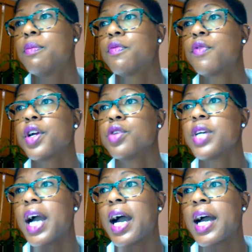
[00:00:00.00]
for you
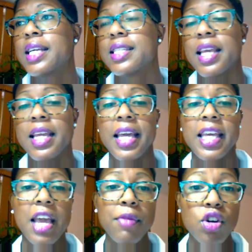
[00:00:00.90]
guys, and I
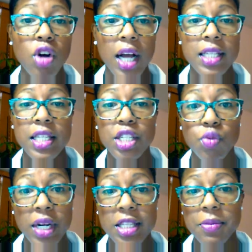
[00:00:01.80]
came across this
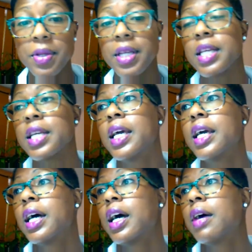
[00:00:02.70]
recipe
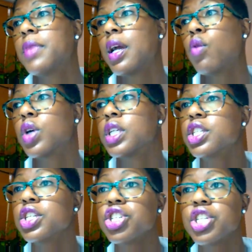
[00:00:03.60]
that I wanted
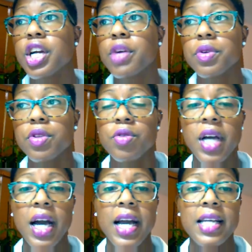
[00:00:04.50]
to share with you
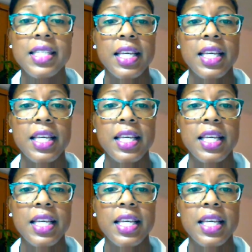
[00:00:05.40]
guys,